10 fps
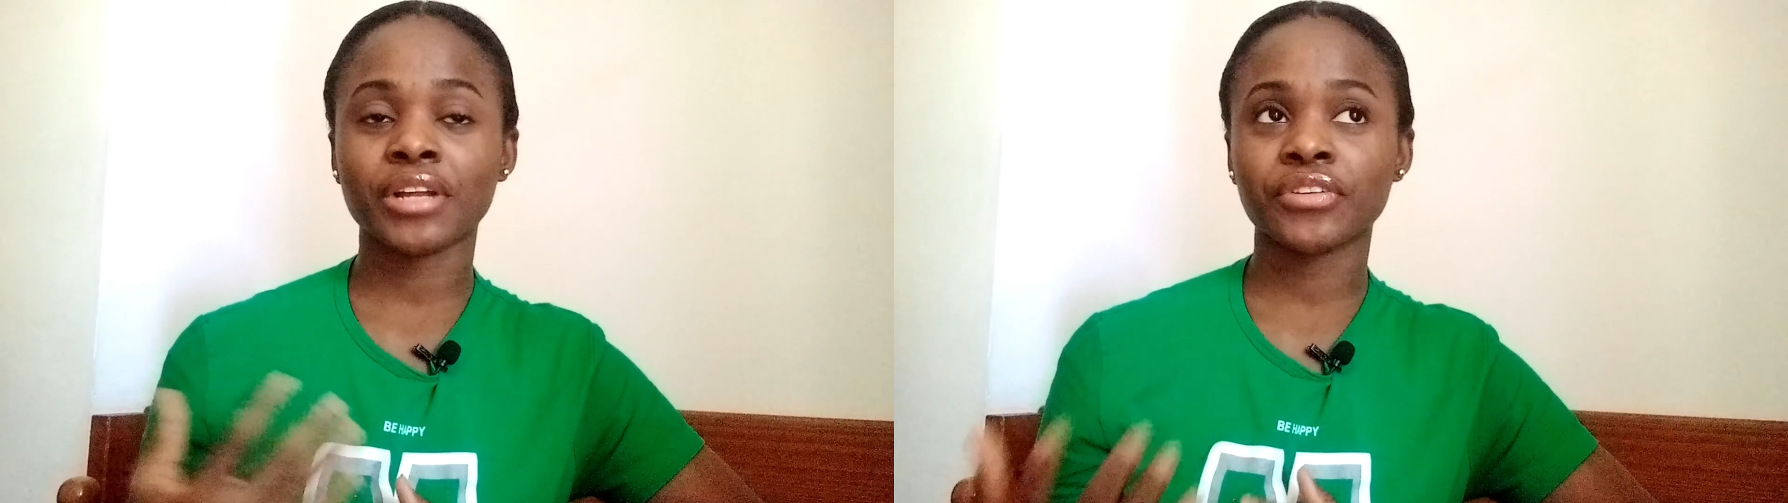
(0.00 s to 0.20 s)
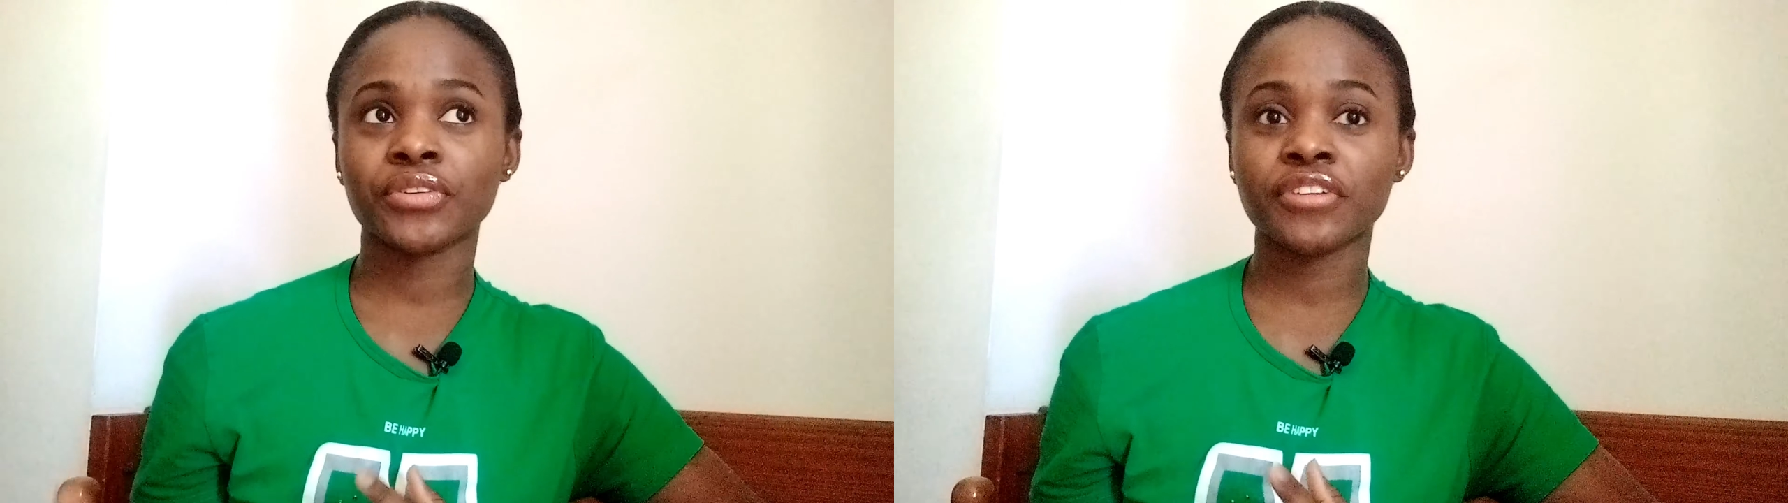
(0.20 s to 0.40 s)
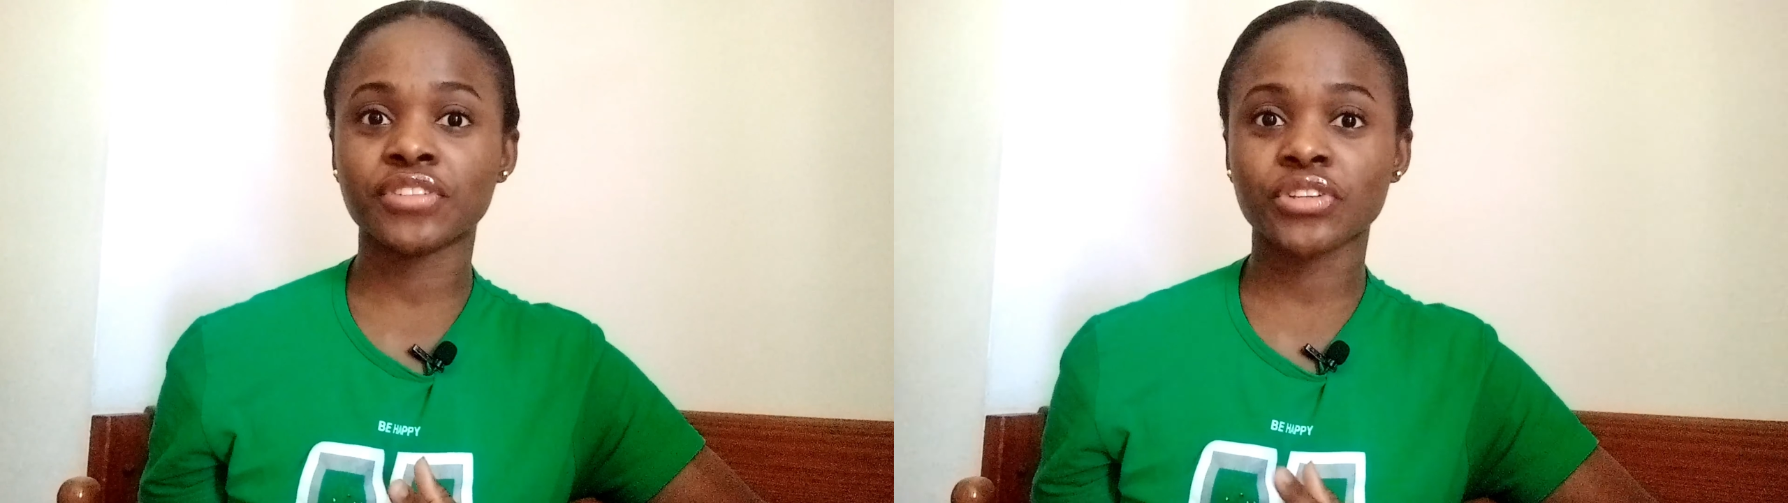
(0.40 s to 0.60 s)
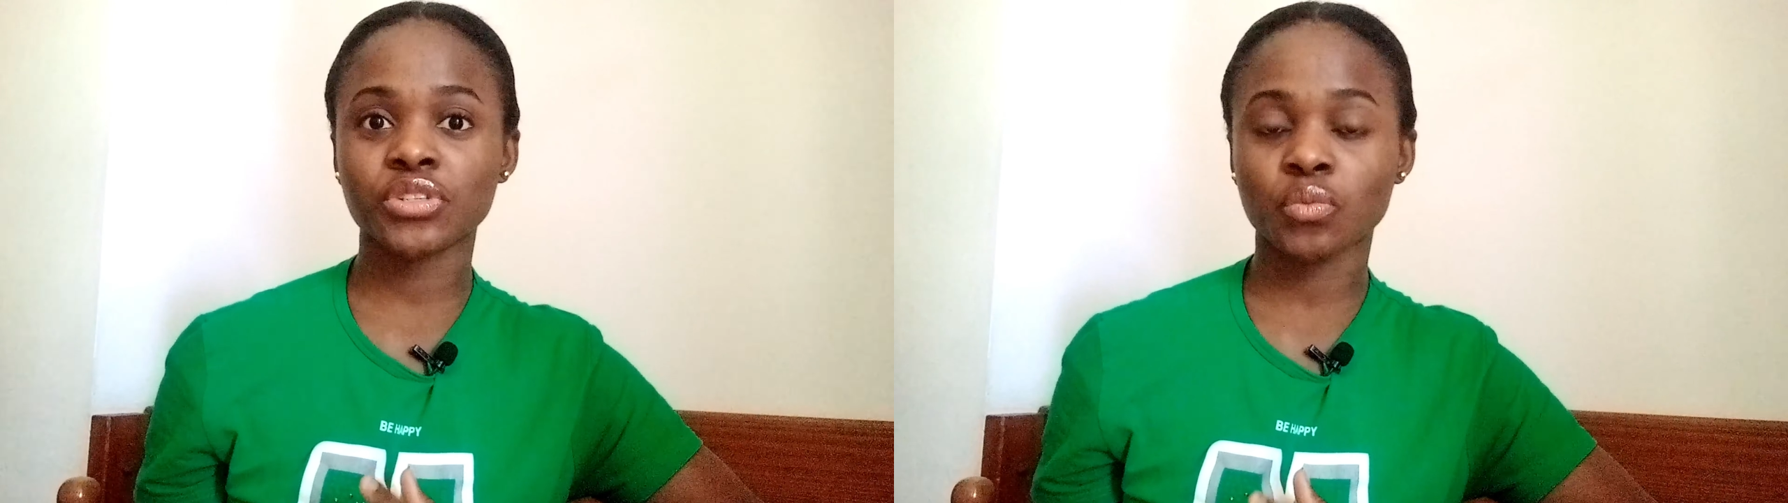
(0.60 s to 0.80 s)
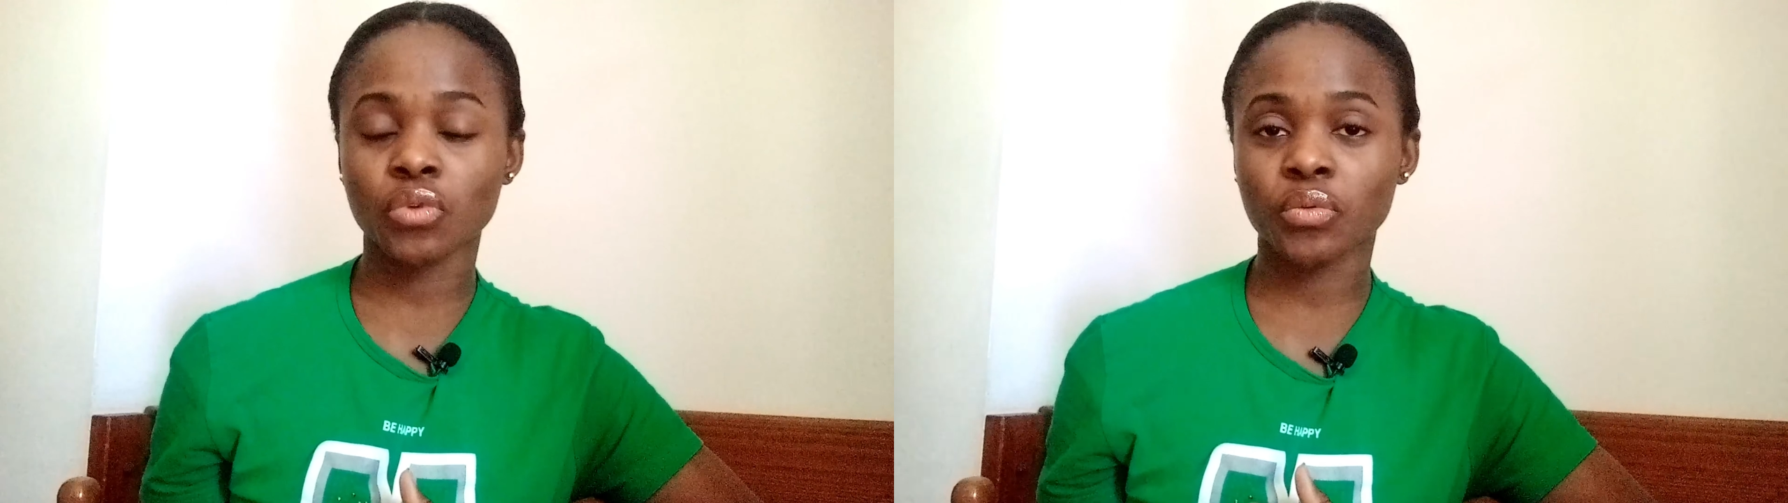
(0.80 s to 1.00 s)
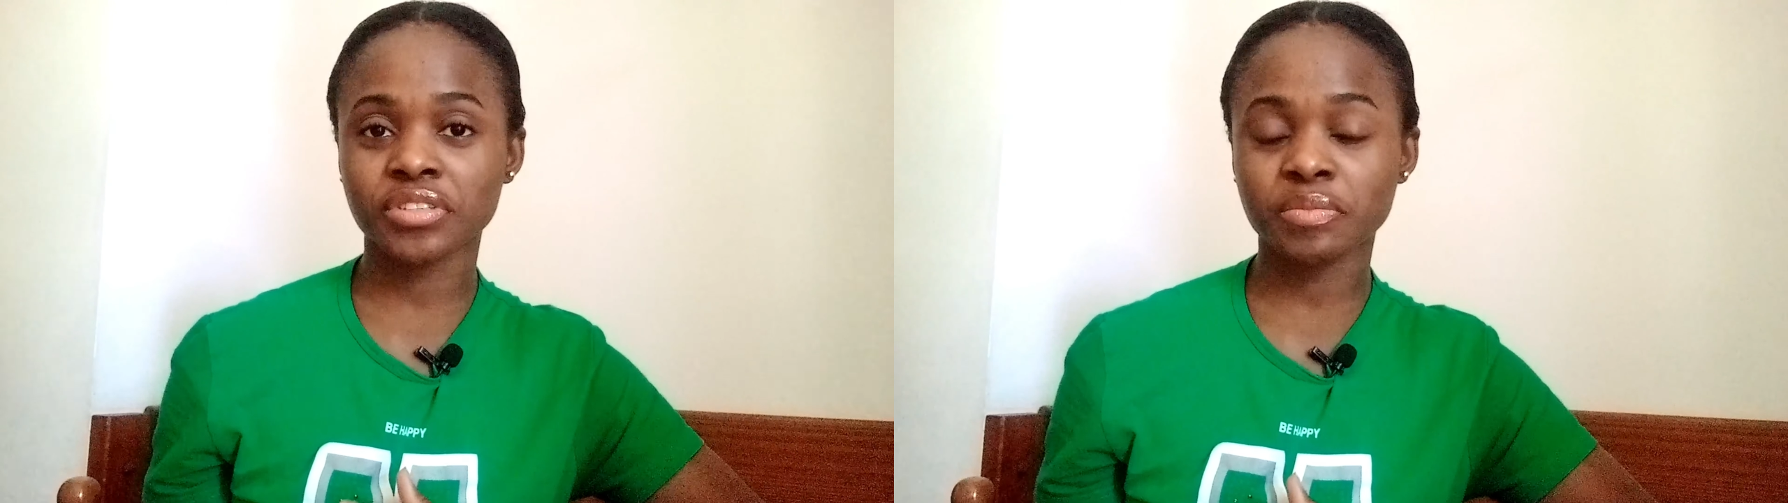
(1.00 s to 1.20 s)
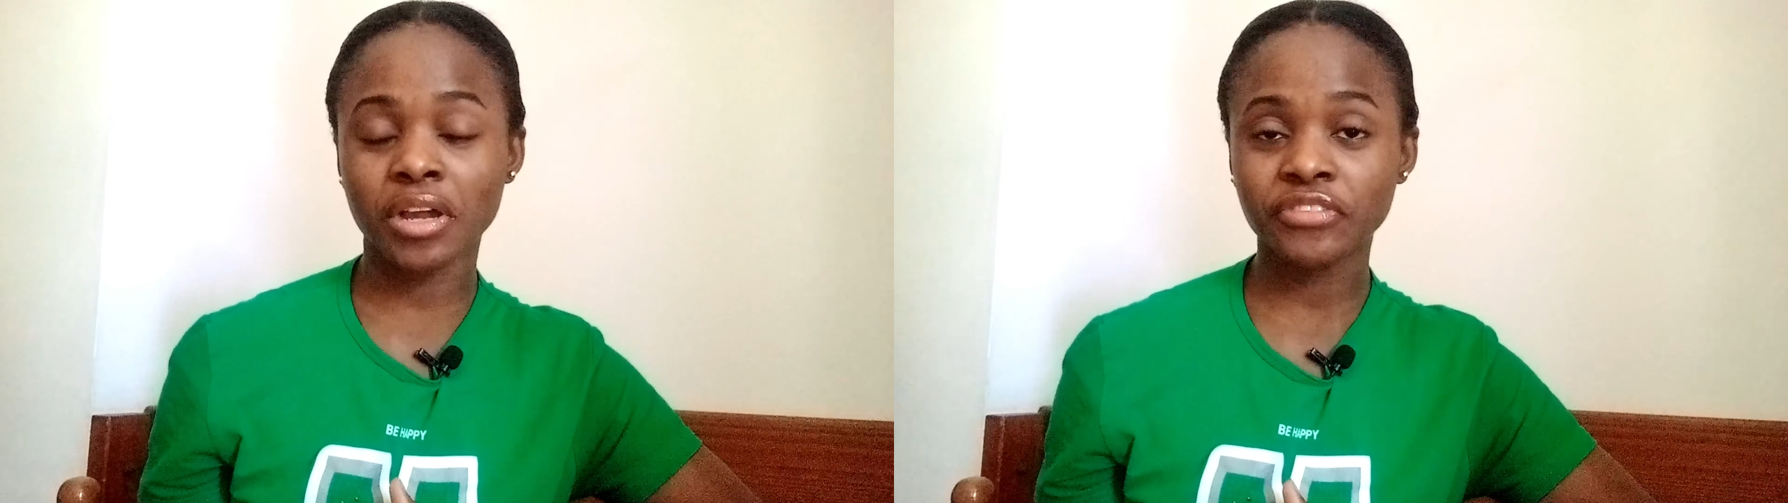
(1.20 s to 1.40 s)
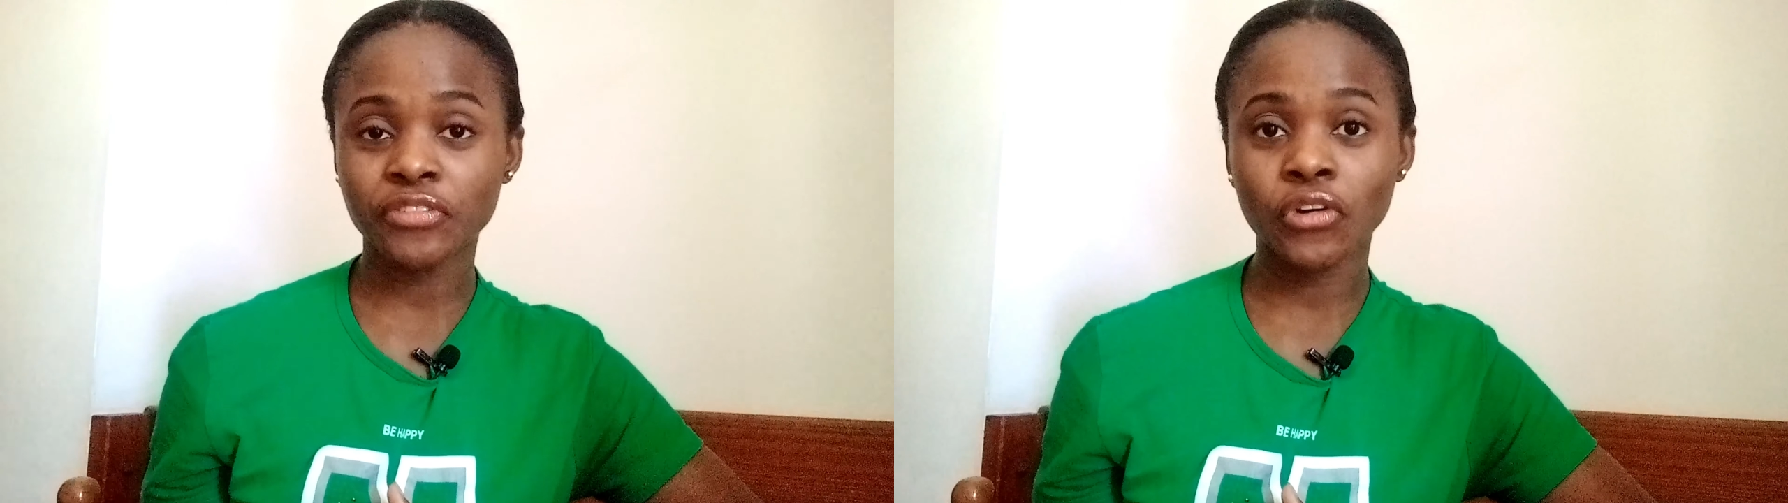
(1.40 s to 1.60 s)
don't know if it's going to work with
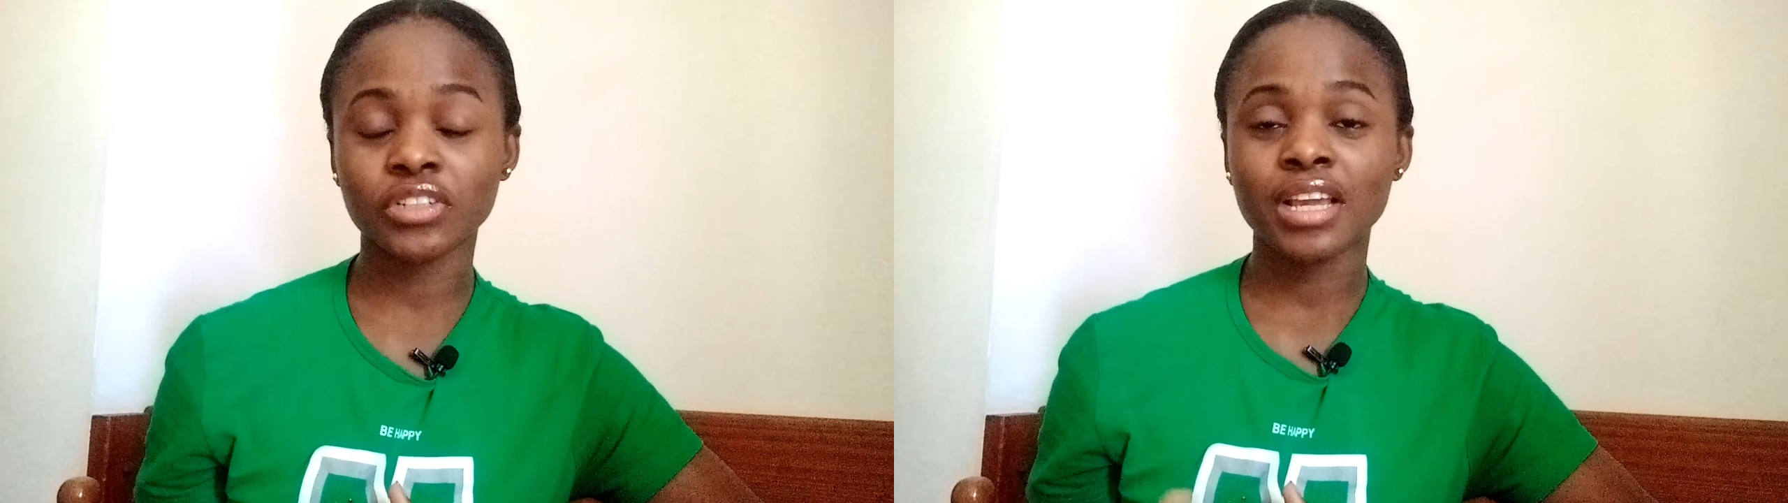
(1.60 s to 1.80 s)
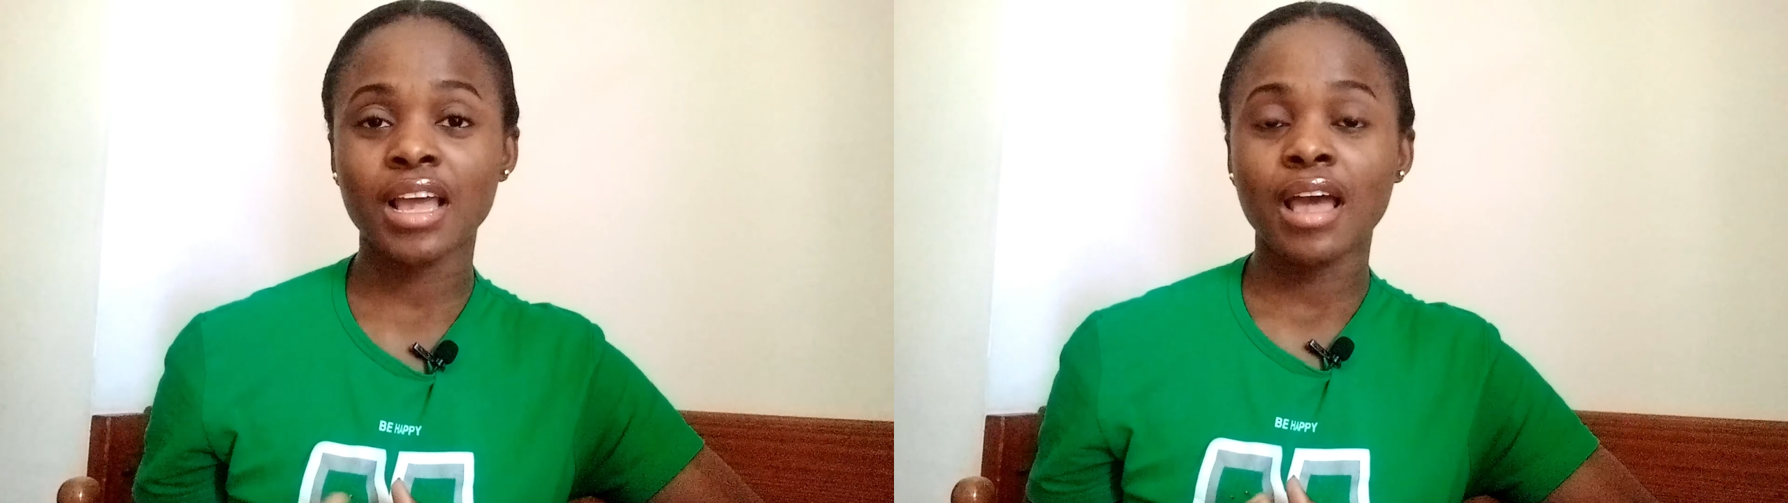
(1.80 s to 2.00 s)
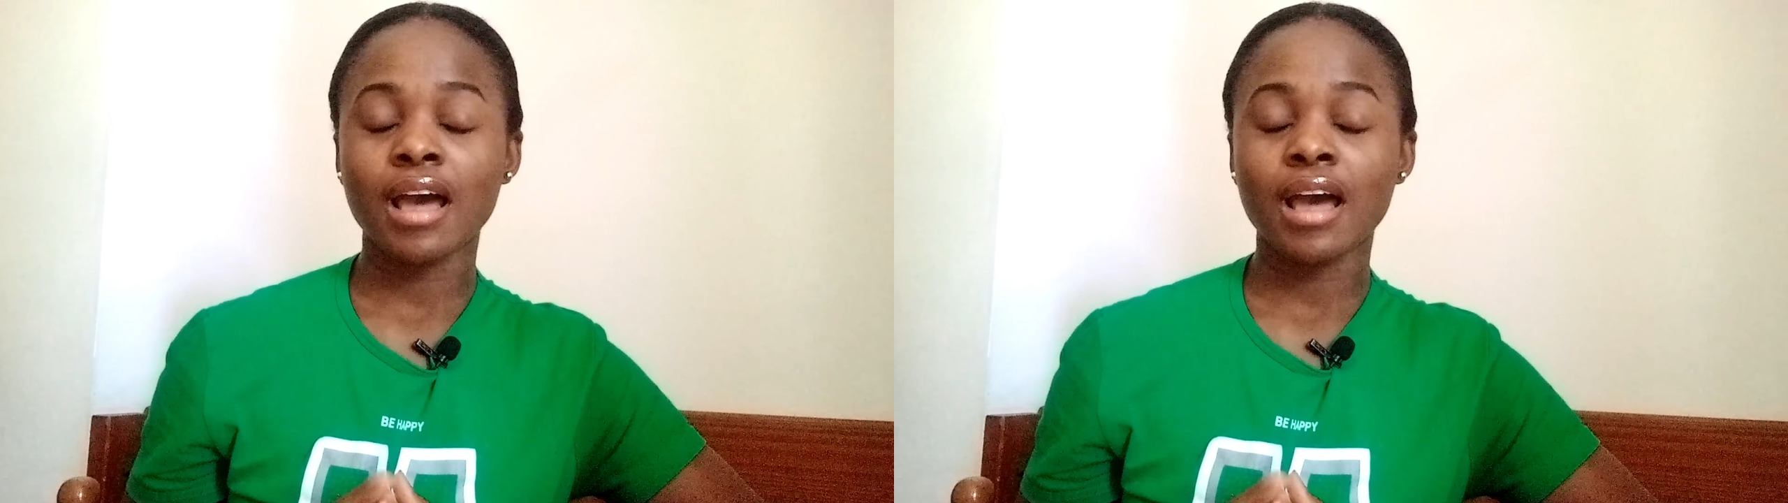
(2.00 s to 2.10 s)
smartphone,